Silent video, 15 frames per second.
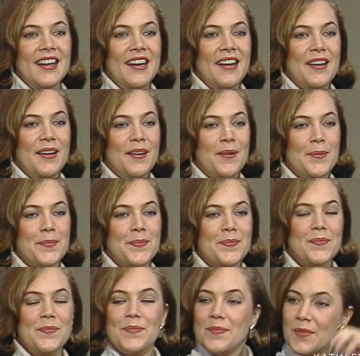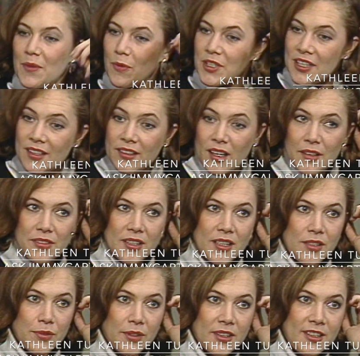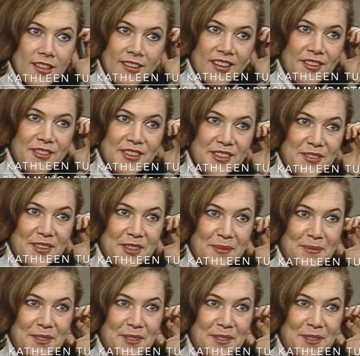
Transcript: Um, she loves this one. She loves this film.